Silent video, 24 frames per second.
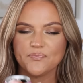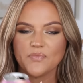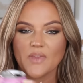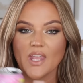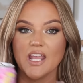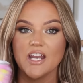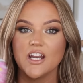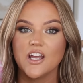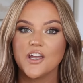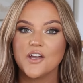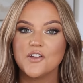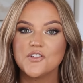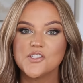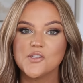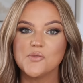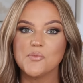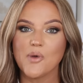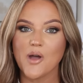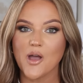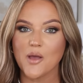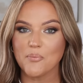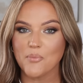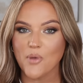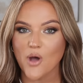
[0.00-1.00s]
And I also
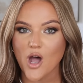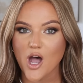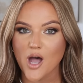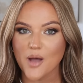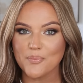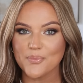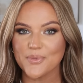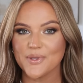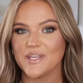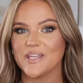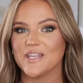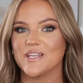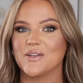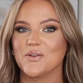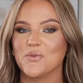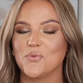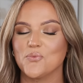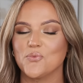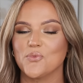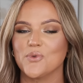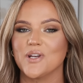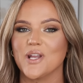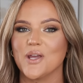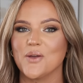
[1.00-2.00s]
bought Poppy
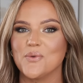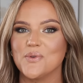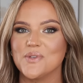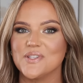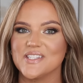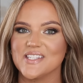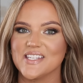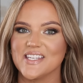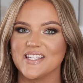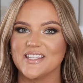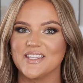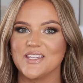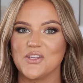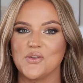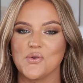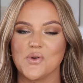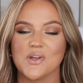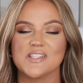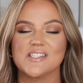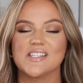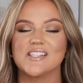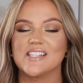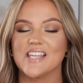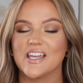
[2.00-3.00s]
when I was in the
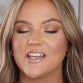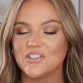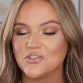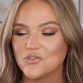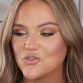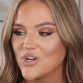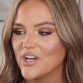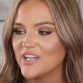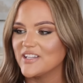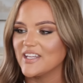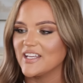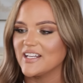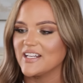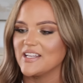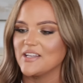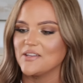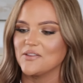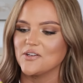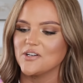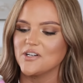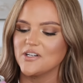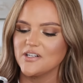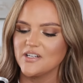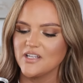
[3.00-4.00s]
US because I hadn't tried that
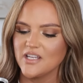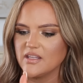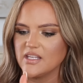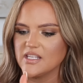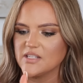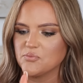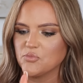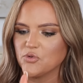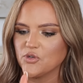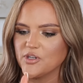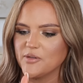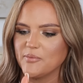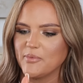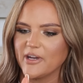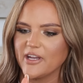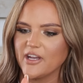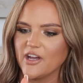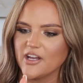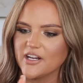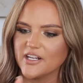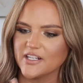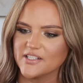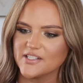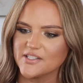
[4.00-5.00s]
either. These
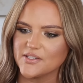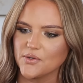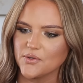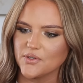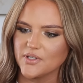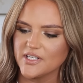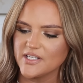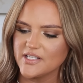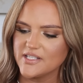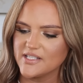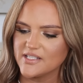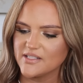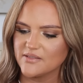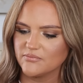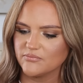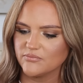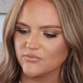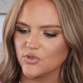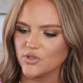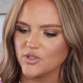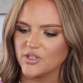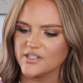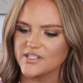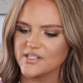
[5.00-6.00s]
prebiotic sodas,
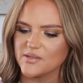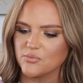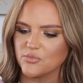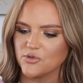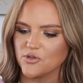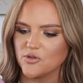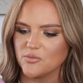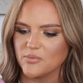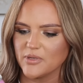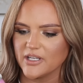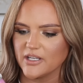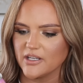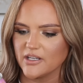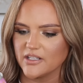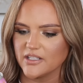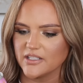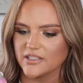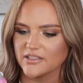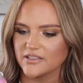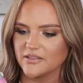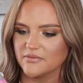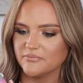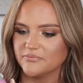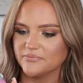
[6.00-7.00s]
or is it probiotic?